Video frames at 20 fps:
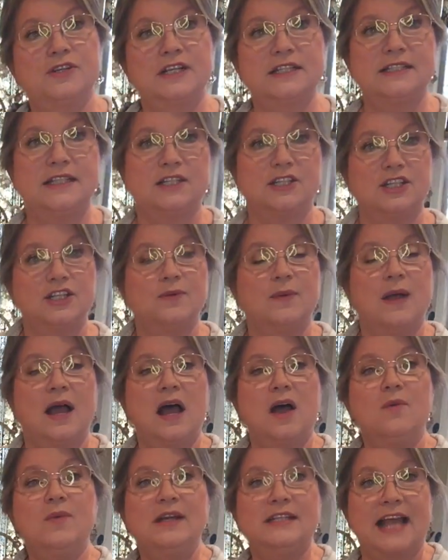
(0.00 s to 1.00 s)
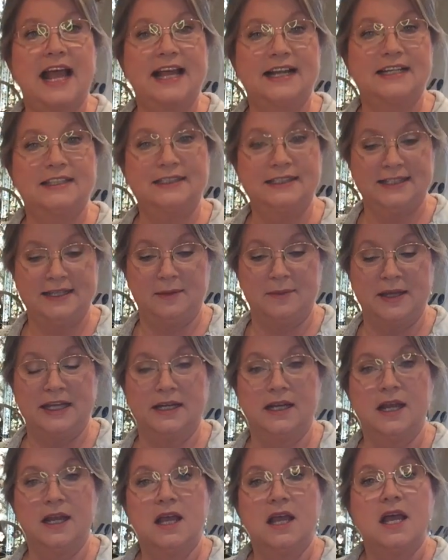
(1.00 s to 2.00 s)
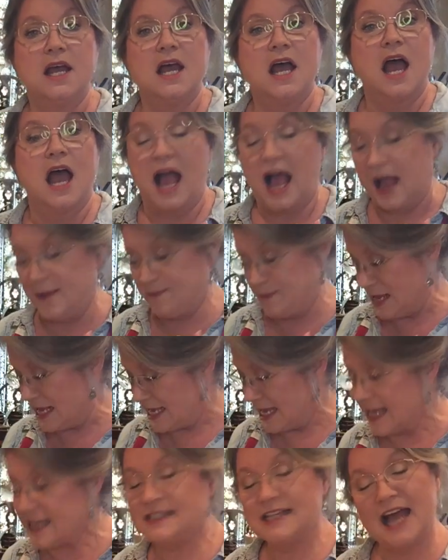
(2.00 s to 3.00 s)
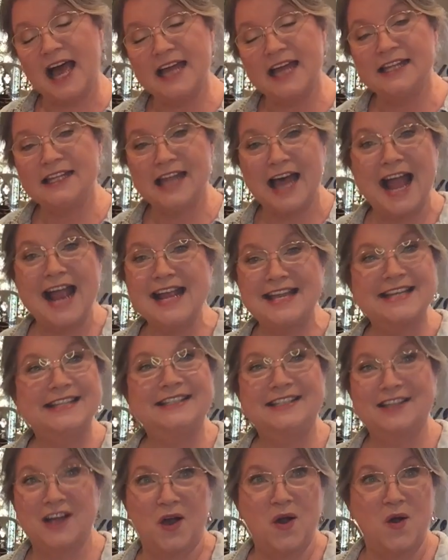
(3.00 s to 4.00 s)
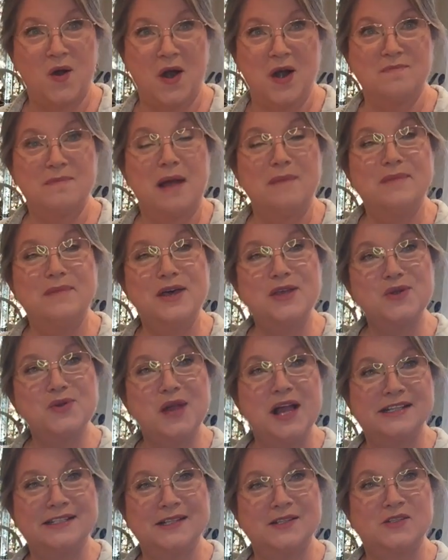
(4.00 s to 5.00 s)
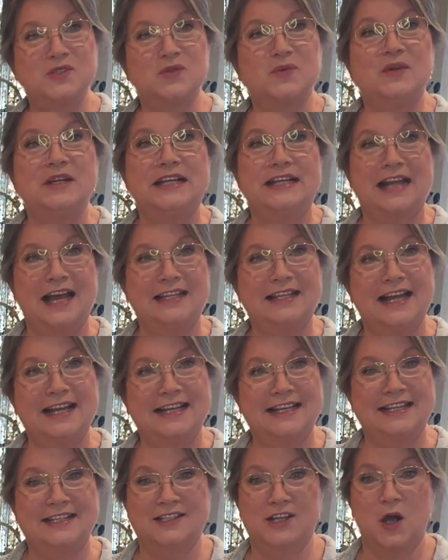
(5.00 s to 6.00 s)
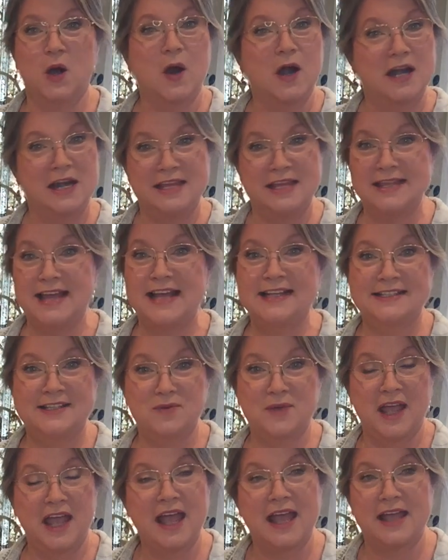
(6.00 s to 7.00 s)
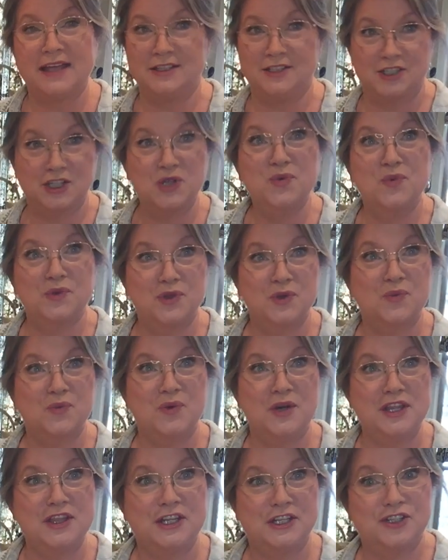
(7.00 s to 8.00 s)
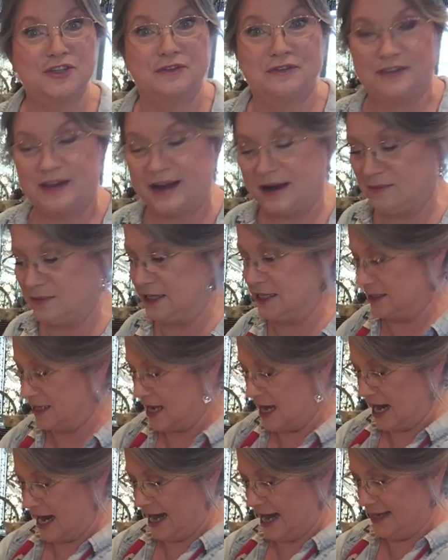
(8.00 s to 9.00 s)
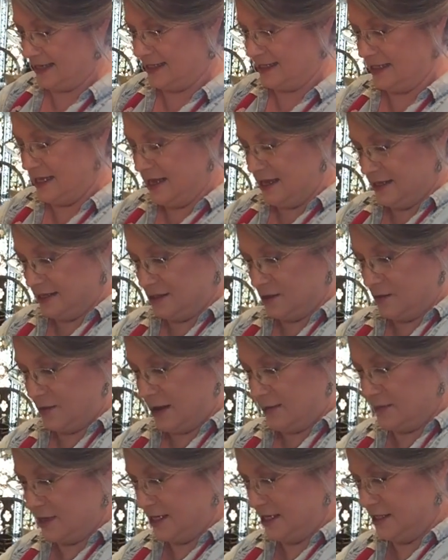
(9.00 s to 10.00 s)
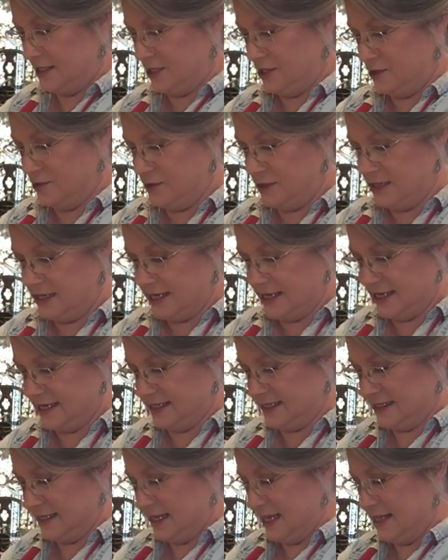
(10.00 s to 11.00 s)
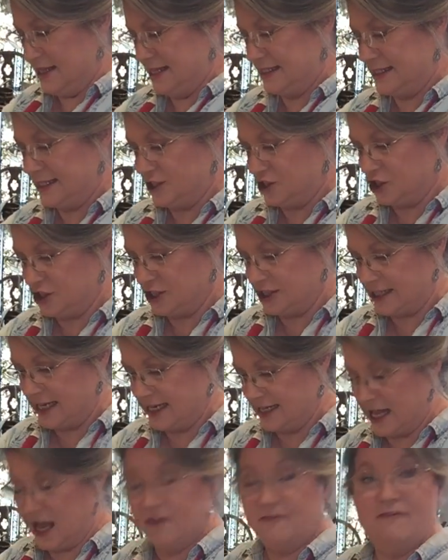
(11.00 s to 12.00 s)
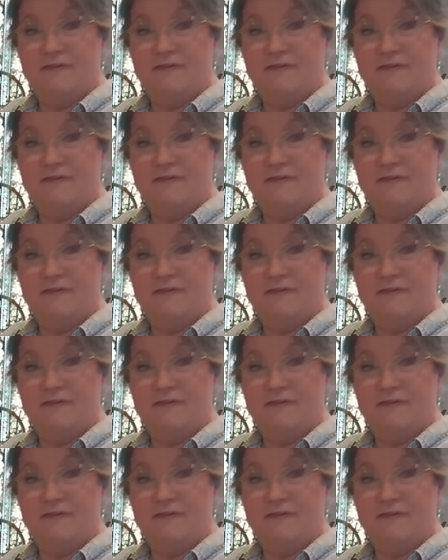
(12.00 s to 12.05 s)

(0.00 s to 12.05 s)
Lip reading: doesn't do, I always add a lemon because I like it tart. My mother likes it sweet, I like it tart, and that's okay. Do with the one that your family likes. So I'm gonna do this. This is just a